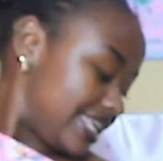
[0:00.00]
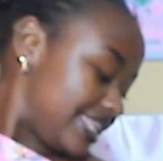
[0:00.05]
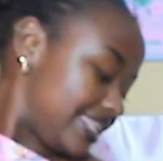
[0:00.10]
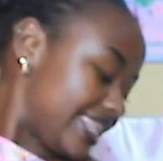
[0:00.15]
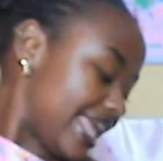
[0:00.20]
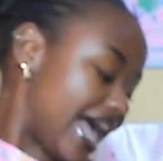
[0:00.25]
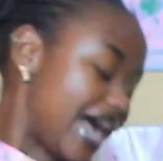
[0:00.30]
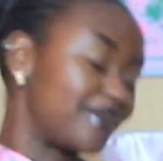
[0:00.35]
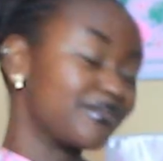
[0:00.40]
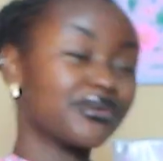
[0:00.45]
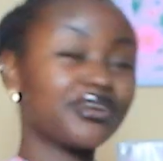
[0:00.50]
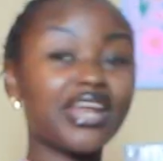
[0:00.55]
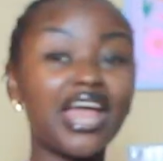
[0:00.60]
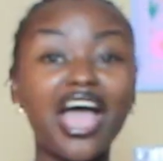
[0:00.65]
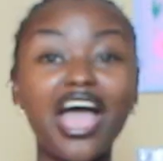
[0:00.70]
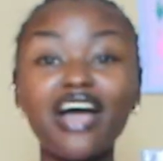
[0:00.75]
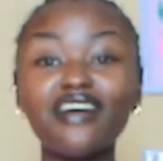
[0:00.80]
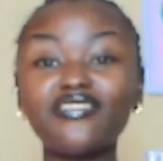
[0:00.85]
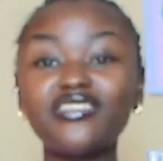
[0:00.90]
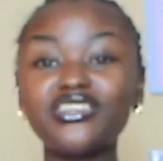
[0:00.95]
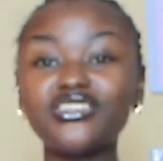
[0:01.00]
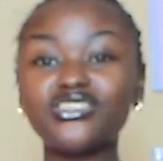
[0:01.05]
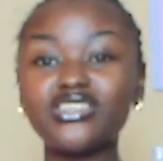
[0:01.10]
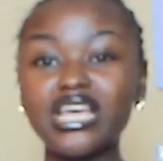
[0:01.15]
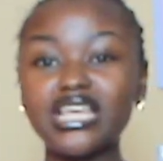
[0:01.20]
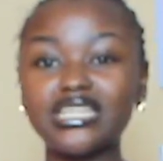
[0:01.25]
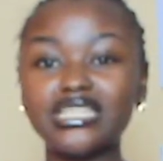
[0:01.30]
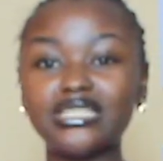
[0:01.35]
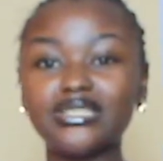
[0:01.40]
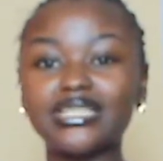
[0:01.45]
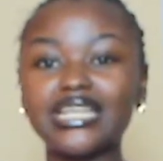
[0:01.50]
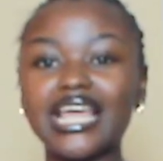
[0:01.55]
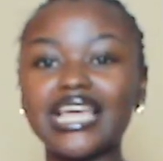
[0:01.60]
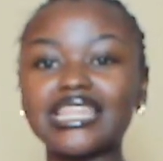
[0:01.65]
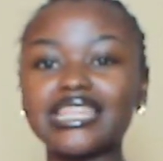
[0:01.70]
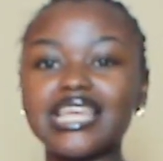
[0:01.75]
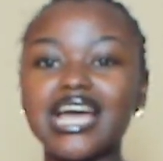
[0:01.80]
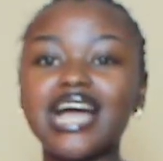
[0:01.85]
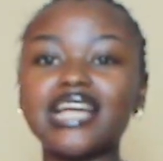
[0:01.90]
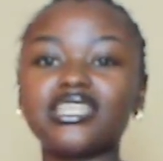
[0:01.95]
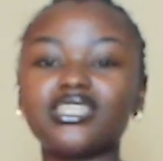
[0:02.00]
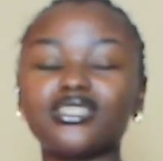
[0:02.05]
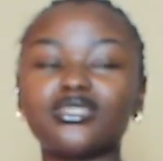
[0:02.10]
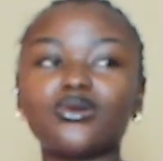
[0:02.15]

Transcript: Yeah, I'm gonna have the dress look like that.